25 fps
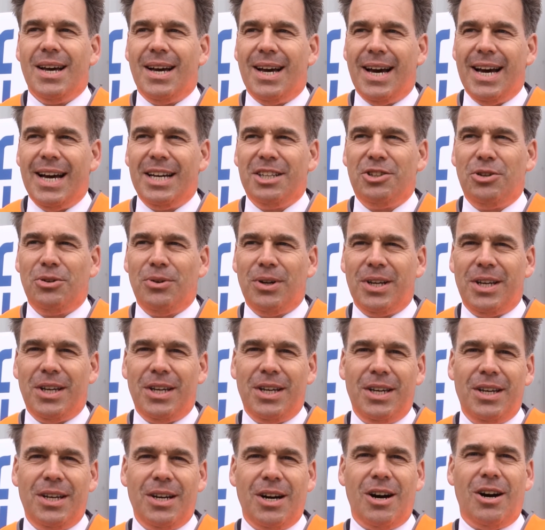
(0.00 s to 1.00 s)

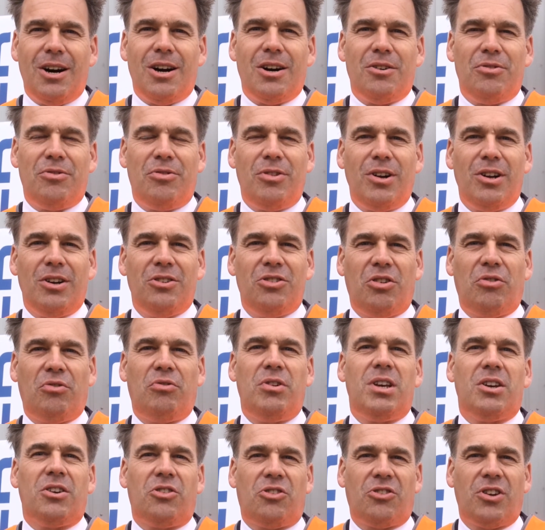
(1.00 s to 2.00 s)
Actually, our
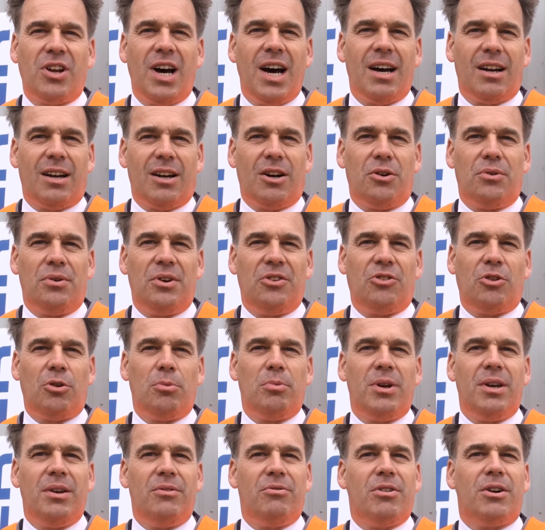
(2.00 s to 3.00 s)
philosophy as Stadler is to
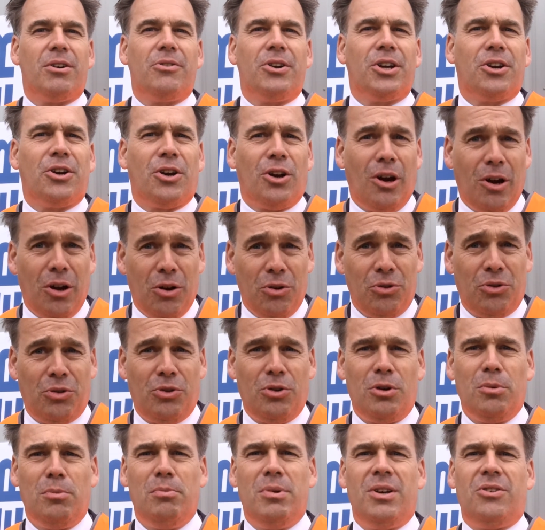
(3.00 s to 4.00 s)
be very close
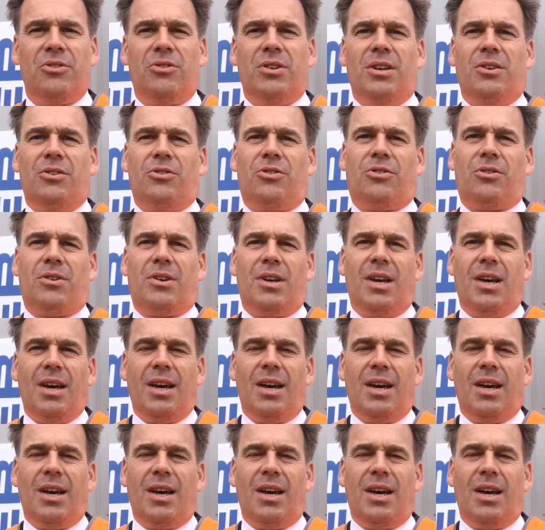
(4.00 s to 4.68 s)
to the business.